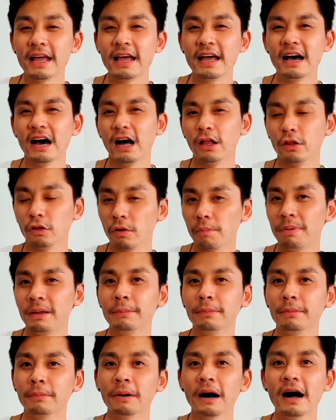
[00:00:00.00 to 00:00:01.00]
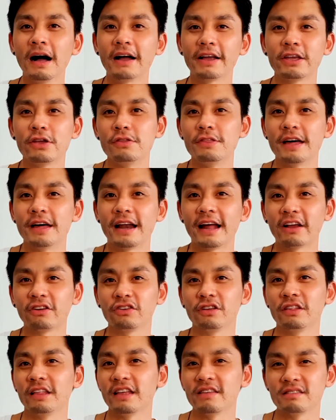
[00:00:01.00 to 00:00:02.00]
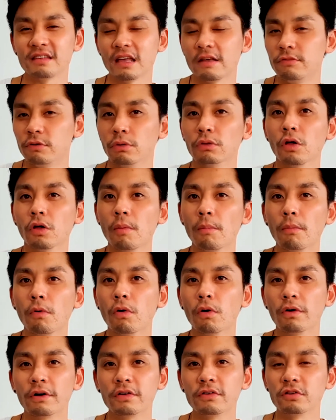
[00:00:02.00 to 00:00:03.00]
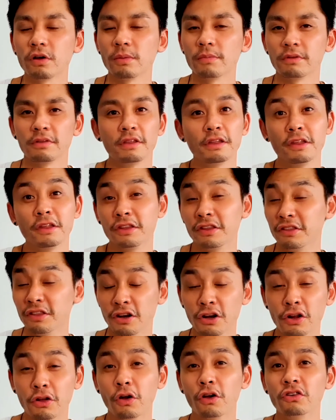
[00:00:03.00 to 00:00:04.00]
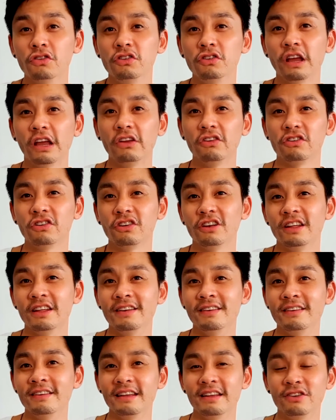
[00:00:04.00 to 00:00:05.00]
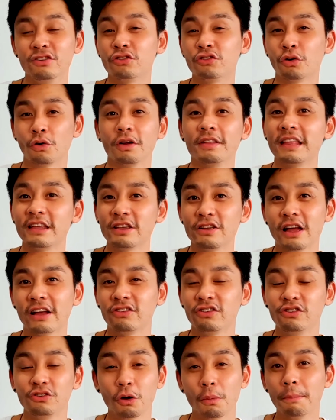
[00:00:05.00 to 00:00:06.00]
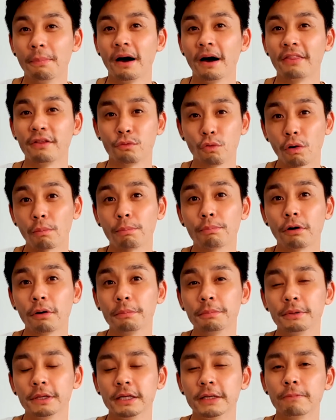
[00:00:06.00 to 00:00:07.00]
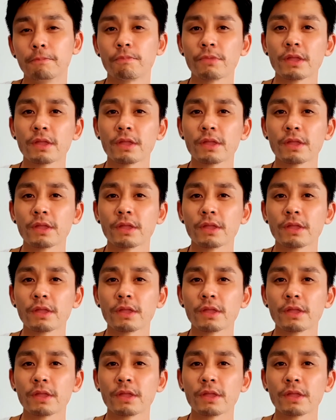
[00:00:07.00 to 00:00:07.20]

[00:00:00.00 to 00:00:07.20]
a lot of people will argue that actually they save you a lot more in terms of the negotiation and ensuring that you actually don't buy the wrong property.